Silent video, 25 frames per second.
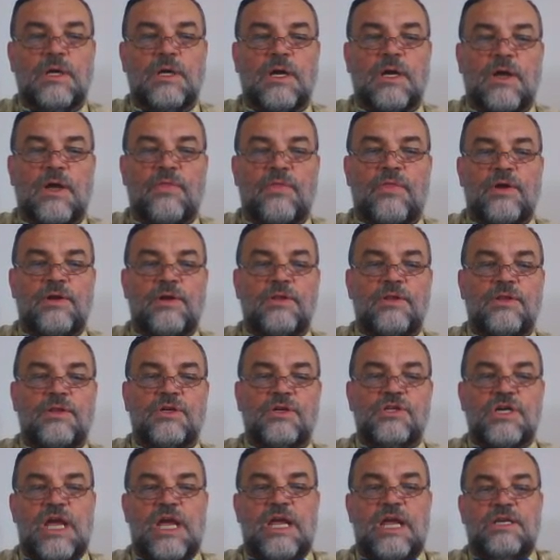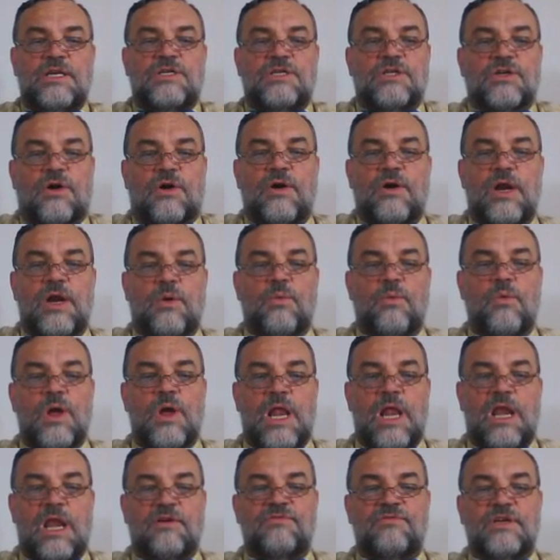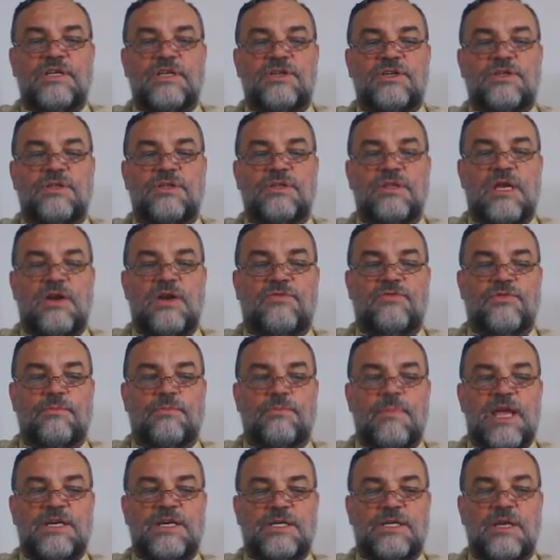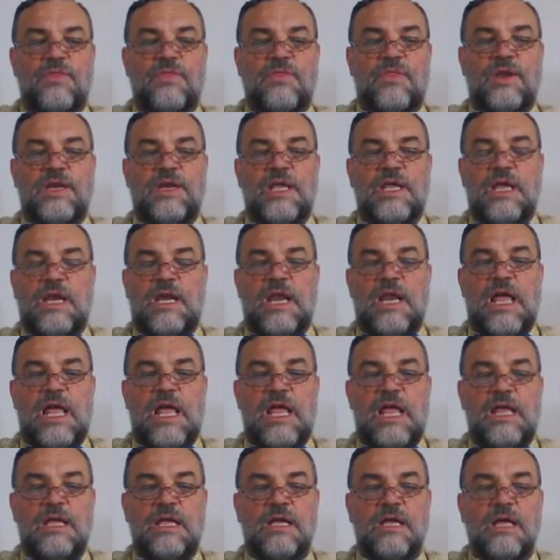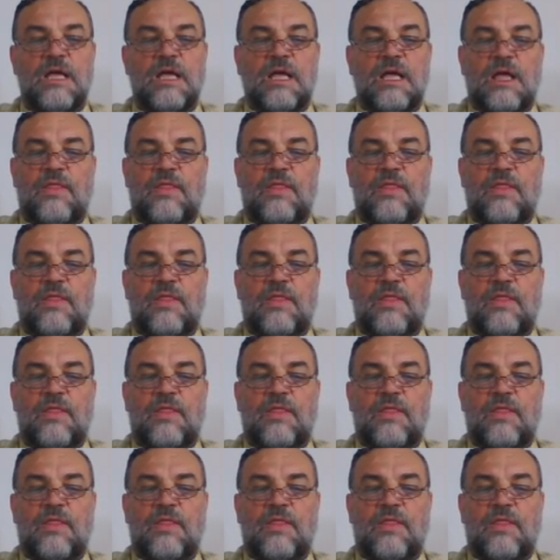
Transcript: The changes are irrelevant to the information in the DNA.